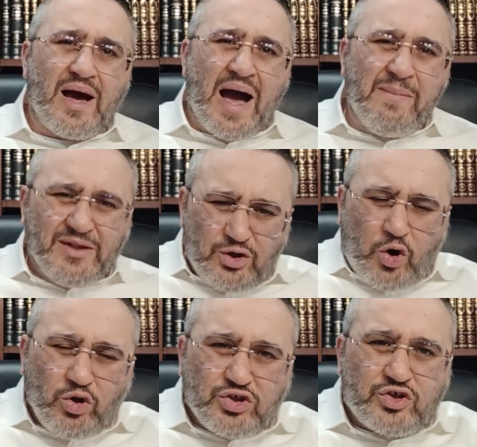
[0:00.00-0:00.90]
I'm in the
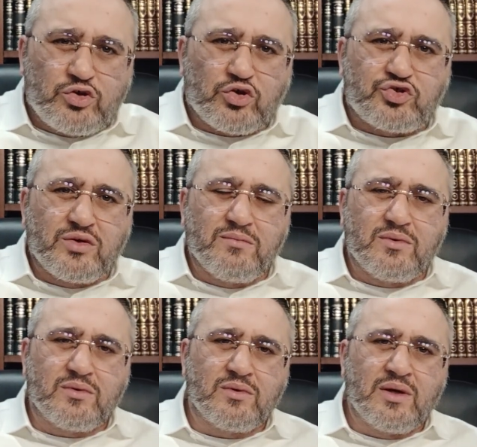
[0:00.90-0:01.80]
Kodesh
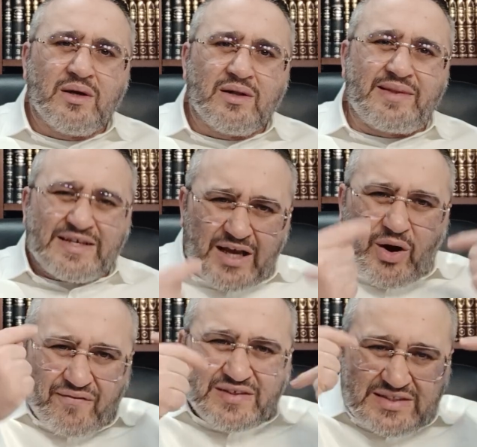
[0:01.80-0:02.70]
Kadoshim. That's how
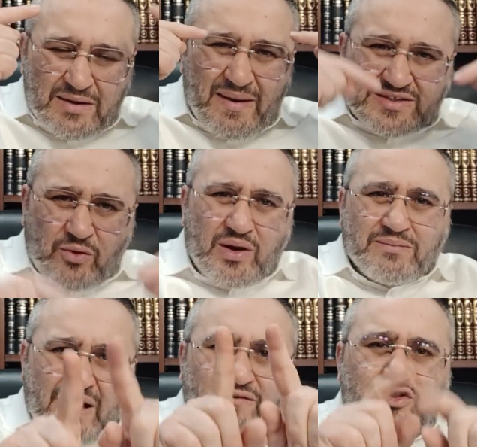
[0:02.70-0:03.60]
I have to see myself when
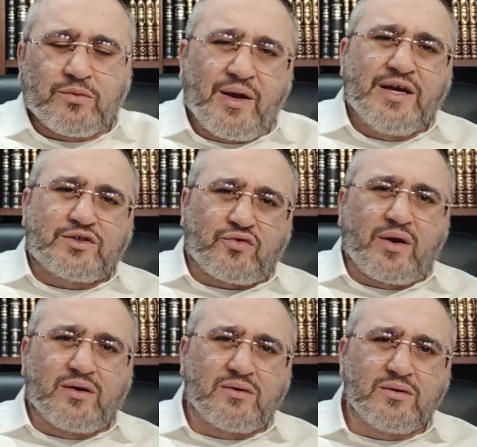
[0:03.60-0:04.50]
I'm davening Shemona
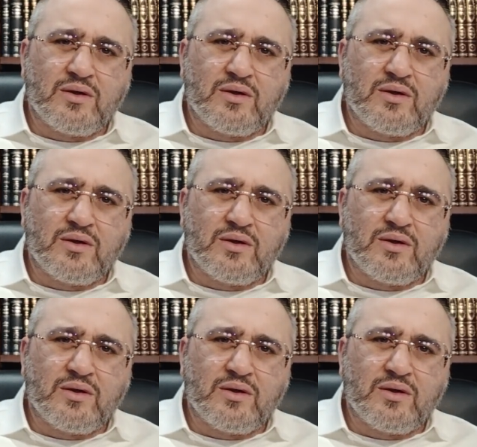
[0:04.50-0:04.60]
Esrei.